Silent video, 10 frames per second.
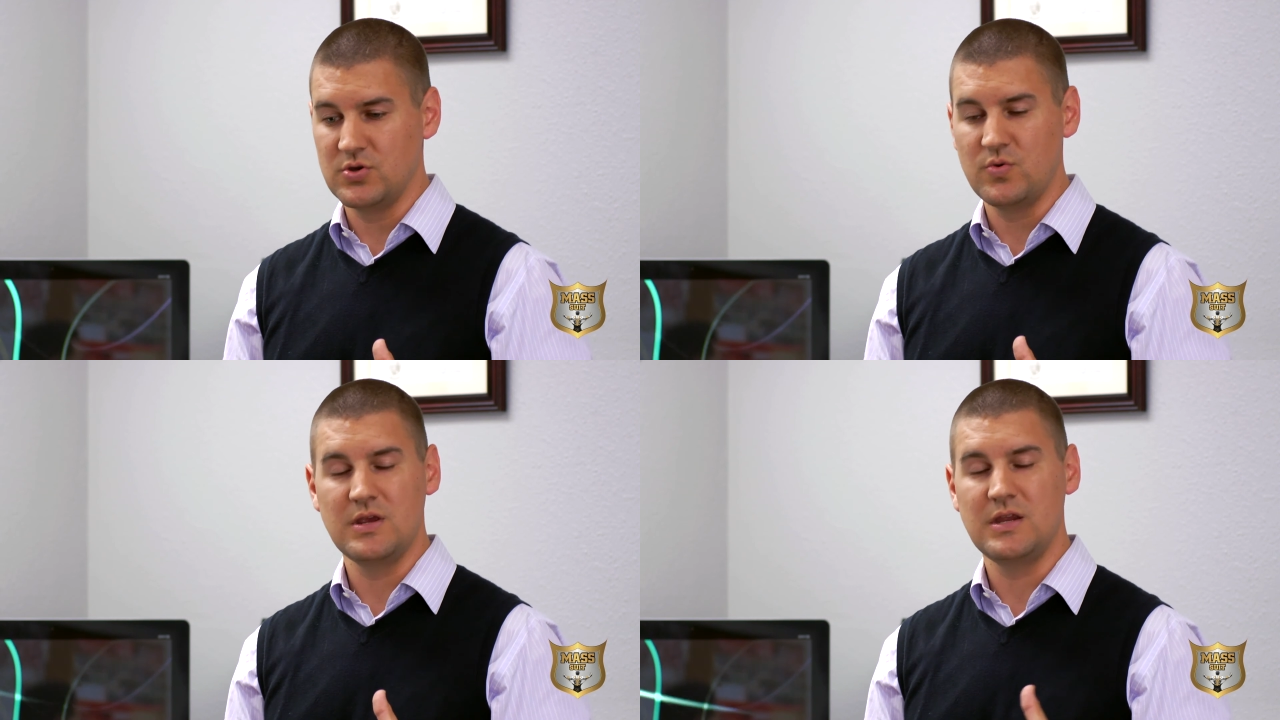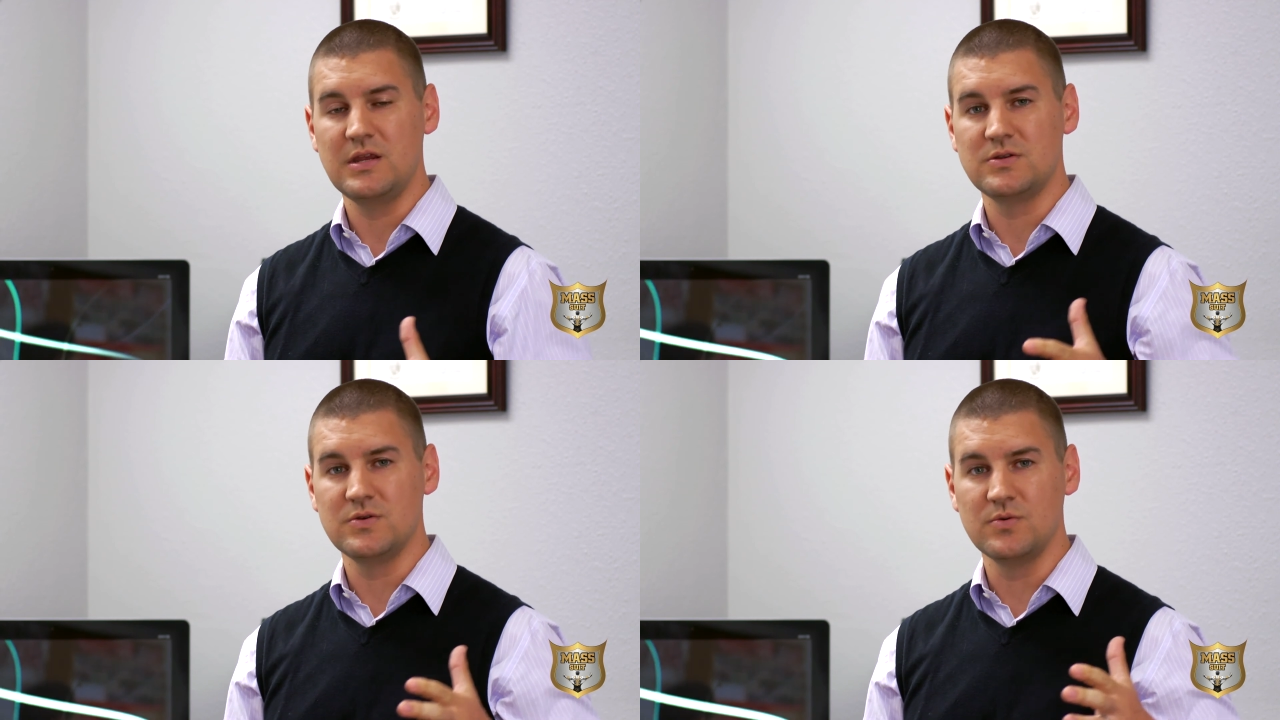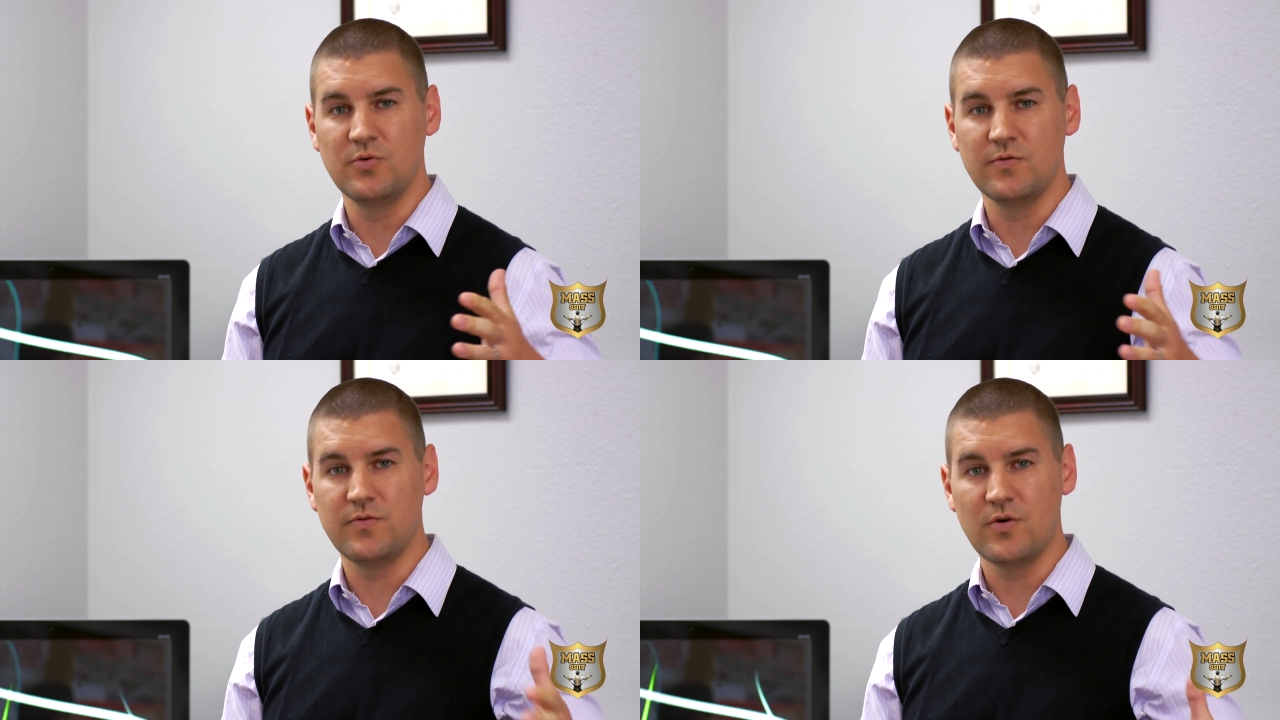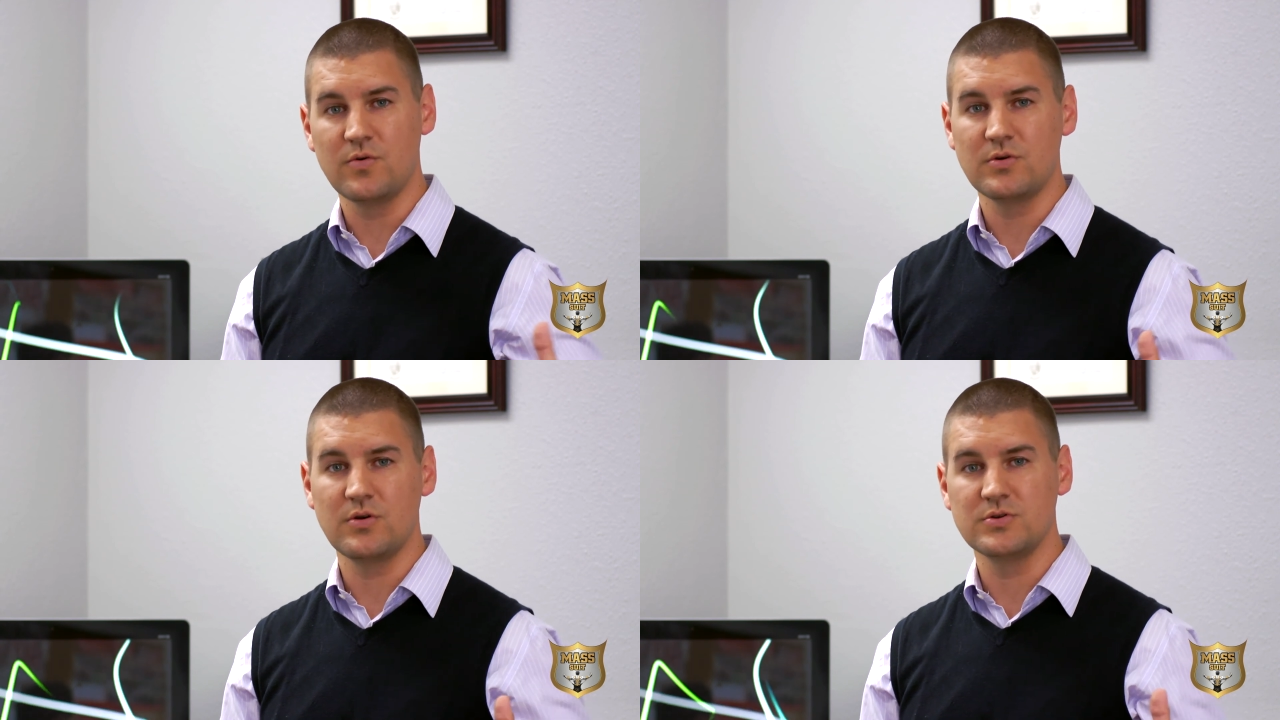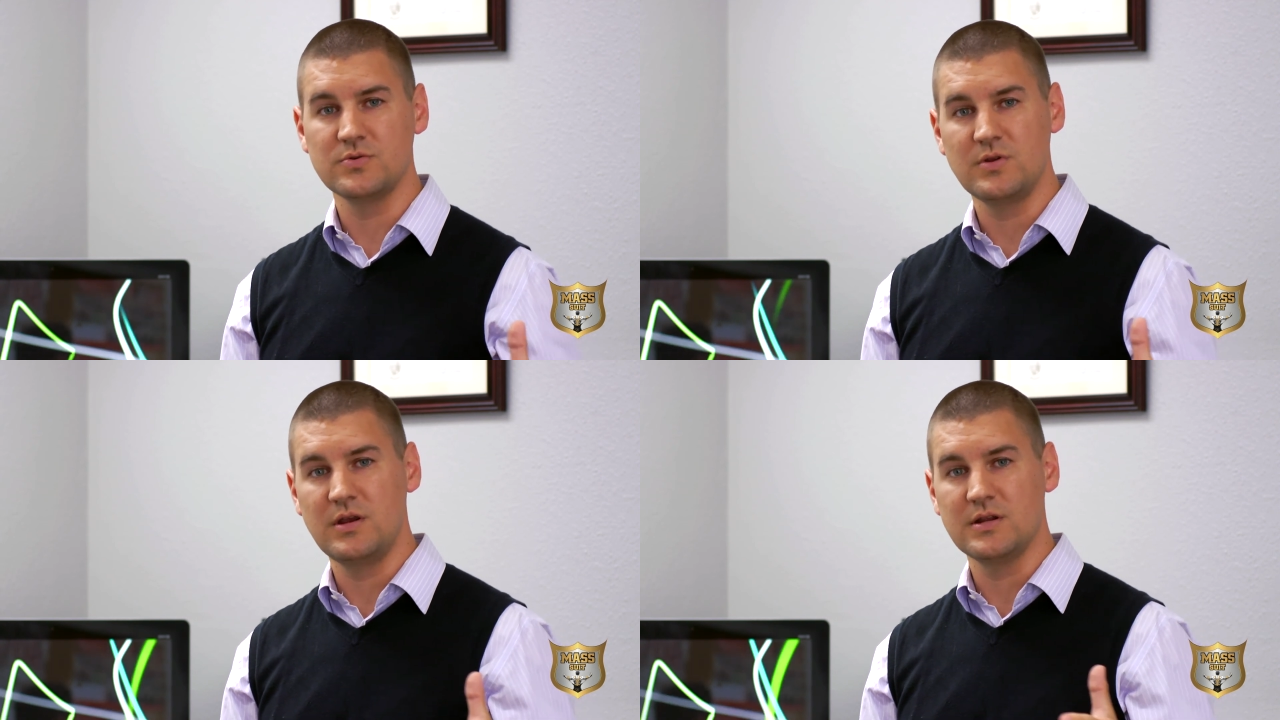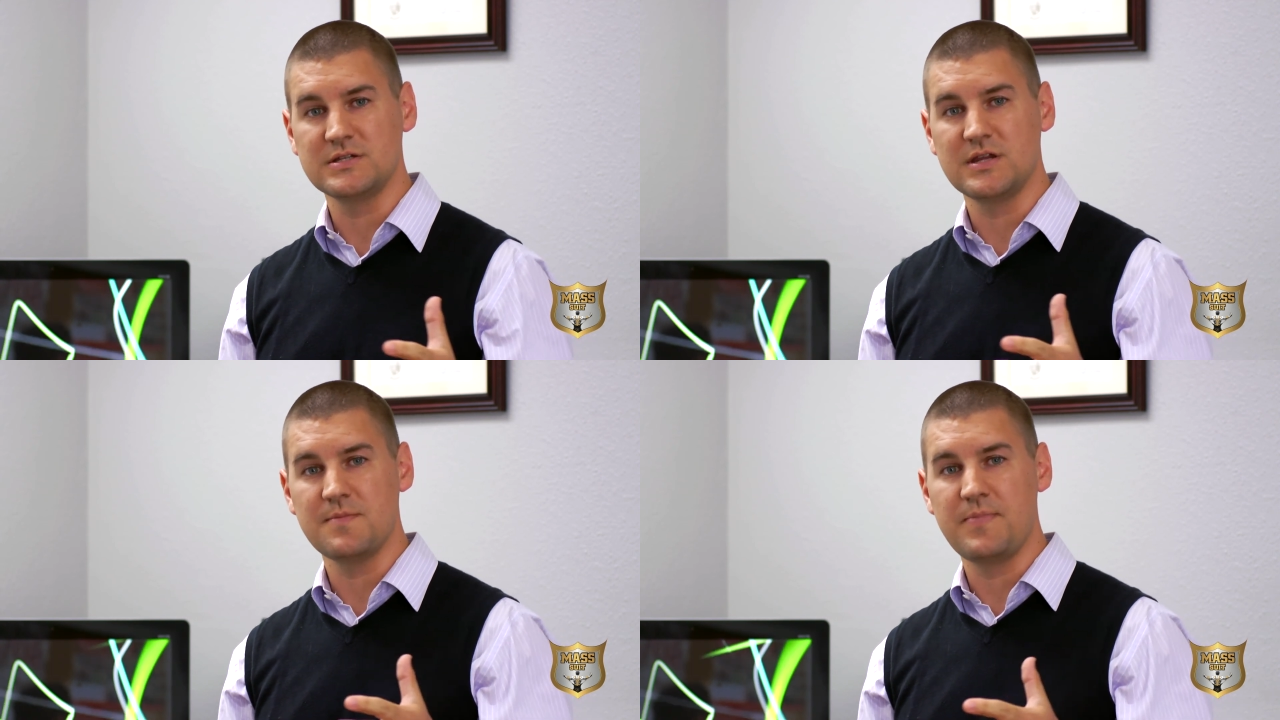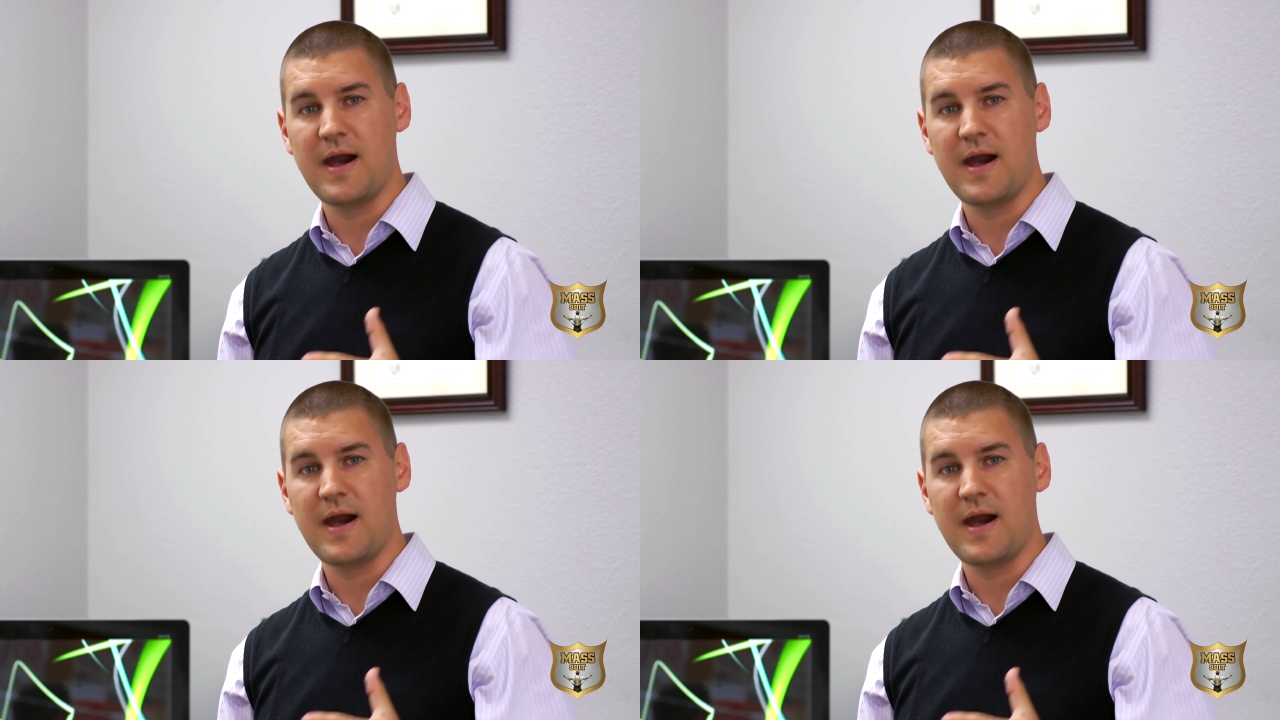do we need to move forward or do we need to step